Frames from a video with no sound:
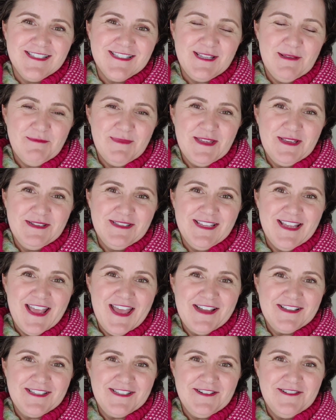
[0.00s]
something to
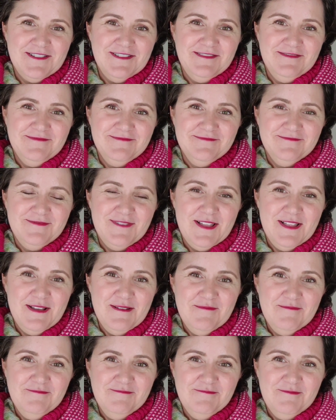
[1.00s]
cast on while
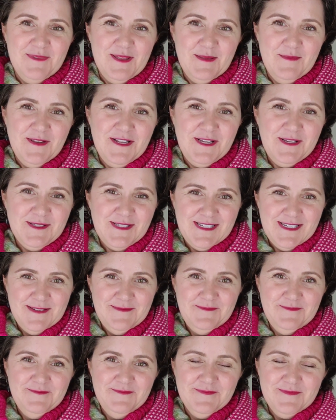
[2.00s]
I'm in
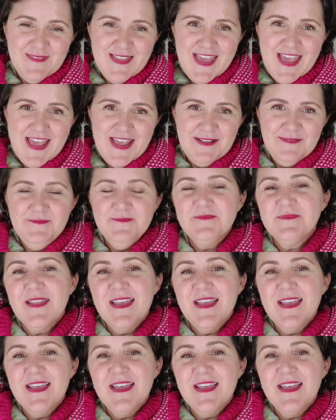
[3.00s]
Houston. Yay!